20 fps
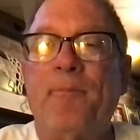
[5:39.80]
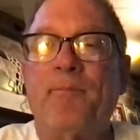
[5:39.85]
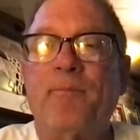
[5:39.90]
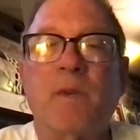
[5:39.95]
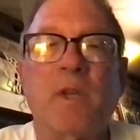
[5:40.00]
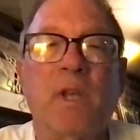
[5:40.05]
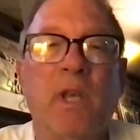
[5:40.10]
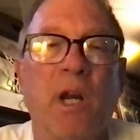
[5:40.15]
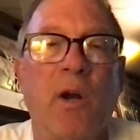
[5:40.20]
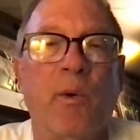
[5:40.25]

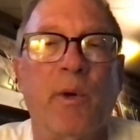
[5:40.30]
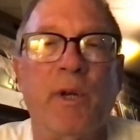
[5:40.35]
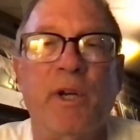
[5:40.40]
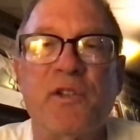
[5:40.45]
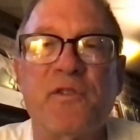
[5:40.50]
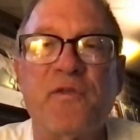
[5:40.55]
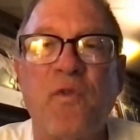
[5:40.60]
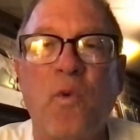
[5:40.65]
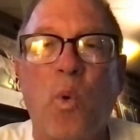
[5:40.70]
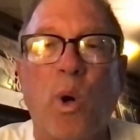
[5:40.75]
in
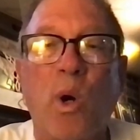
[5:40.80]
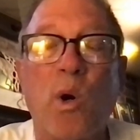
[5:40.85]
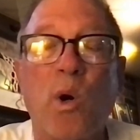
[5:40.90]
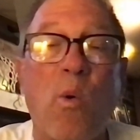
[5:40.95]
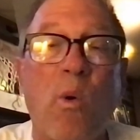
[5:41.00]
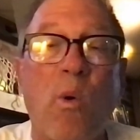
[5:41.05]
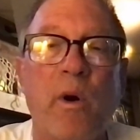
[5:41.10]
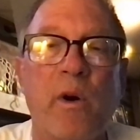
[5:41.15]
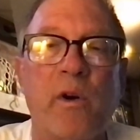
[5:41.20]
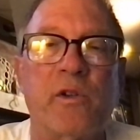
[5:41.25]
his four
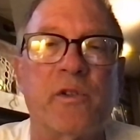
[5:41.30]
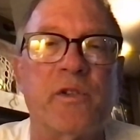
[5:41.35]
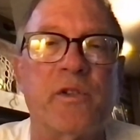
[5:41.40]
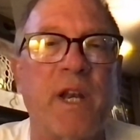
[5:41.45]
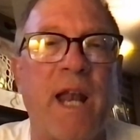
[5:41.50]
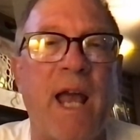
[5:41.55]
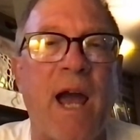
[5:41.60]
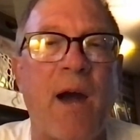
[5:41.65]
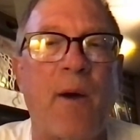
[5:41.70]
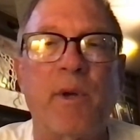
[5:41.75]
corners
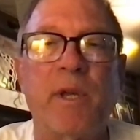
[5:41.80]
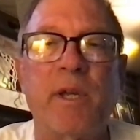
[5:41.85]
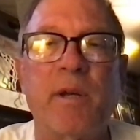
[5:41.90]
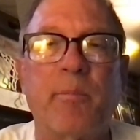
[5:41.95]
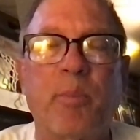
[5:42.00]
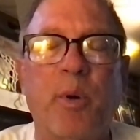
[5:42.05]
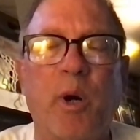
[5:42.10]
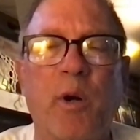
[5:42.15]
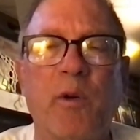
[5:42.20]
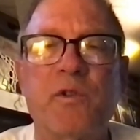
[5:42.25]
and how he
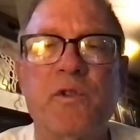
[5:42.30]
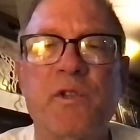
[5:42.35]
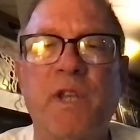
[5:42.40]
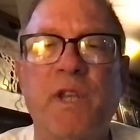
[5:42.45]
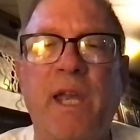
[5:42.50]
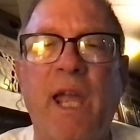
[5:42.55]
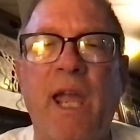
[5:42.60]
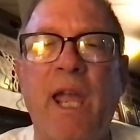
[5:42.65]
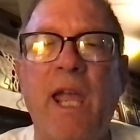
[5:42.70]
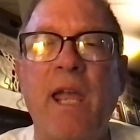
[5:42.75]
approached the
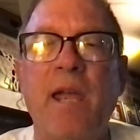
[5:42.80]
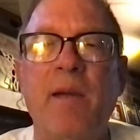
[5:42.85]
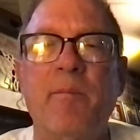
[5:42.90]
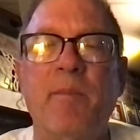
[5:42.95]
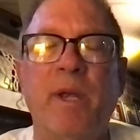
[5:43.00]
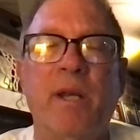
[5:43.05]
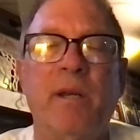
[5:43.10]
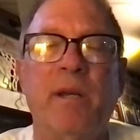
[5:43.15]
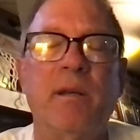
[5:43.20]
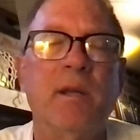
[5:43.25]
game.